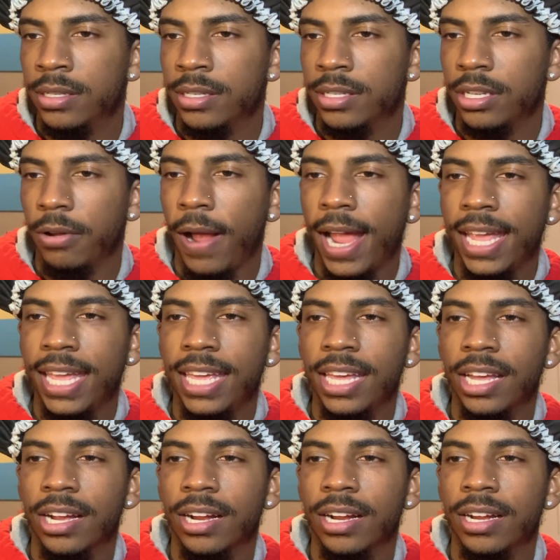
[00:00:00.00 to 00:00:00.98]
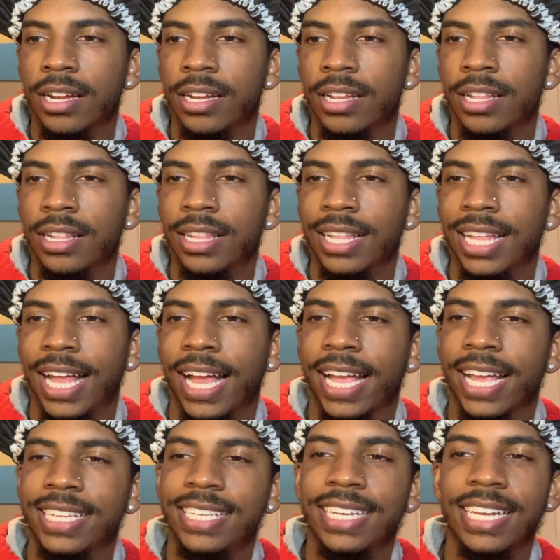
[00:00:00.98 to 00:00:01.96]
So right here, I
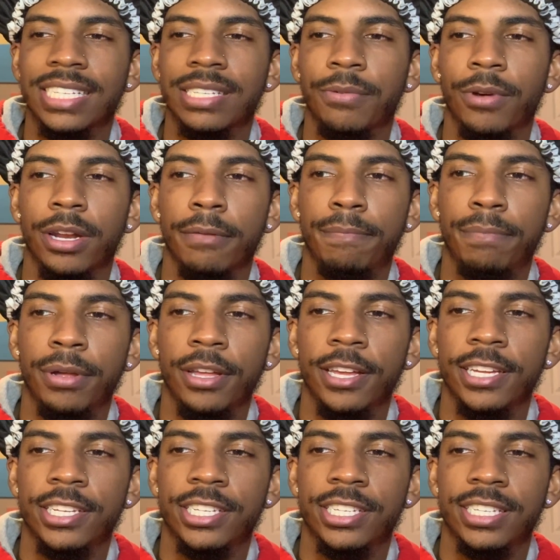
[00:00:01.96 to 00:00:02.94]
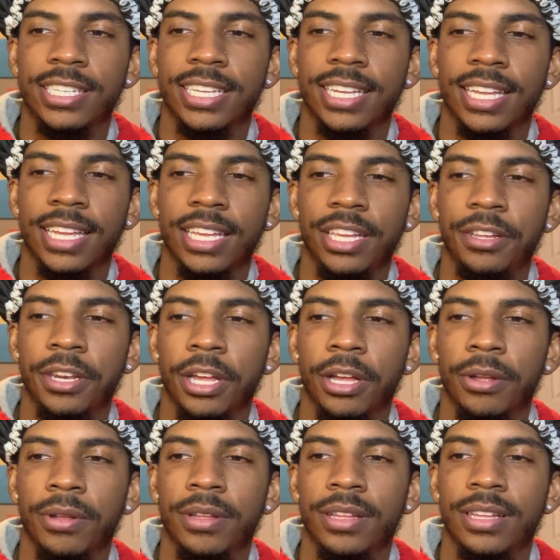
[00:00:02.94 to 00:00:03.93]
guess he doesn't want to push to, you
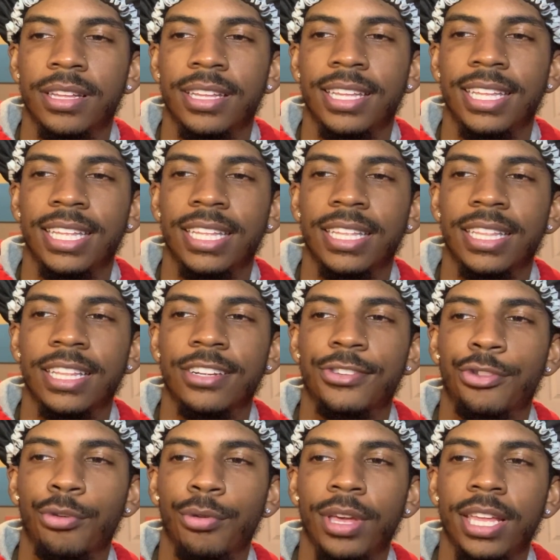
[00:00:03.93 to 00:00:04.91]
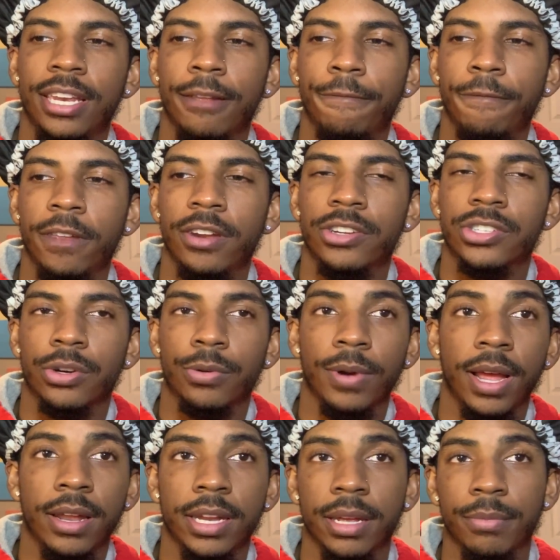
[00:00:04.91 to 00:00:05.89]
know, there's three defenders
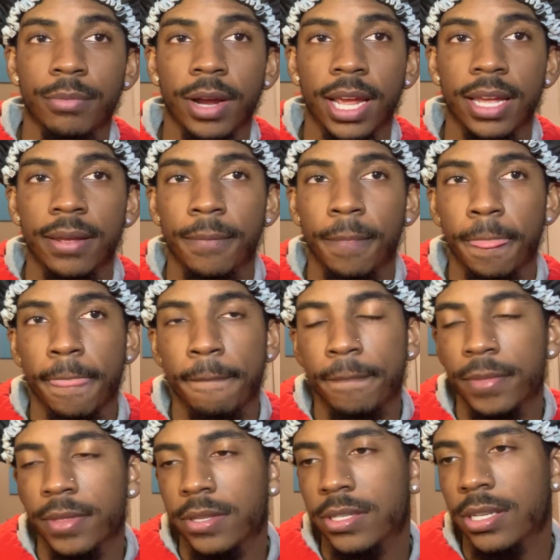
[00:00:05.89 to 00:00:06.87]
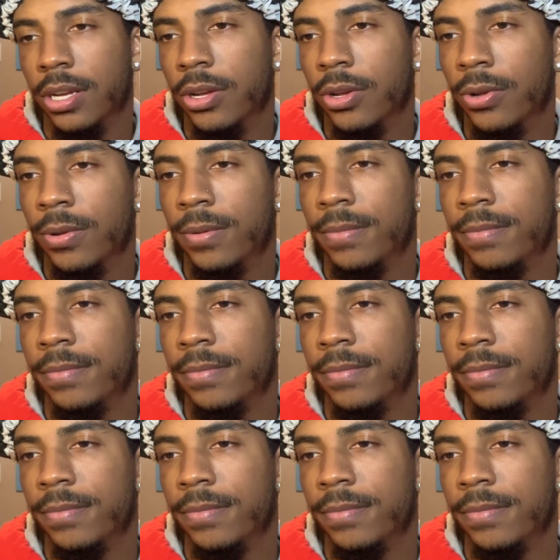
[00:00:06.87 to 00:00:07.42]
around him, right? So,